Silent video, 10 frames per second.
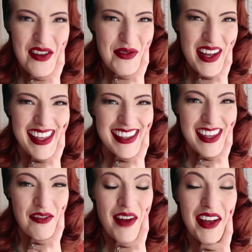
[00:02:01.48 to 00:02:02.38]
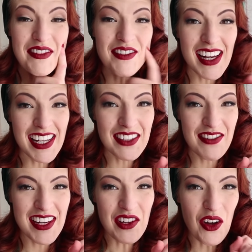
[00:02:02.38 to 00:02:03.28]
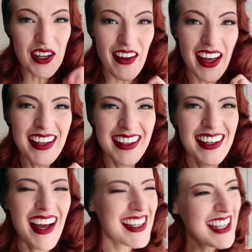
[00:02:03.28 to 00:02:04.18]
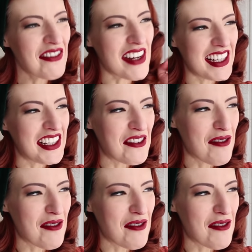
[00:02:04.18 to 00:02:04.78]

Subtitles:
with my really good friend Oliver. I say really good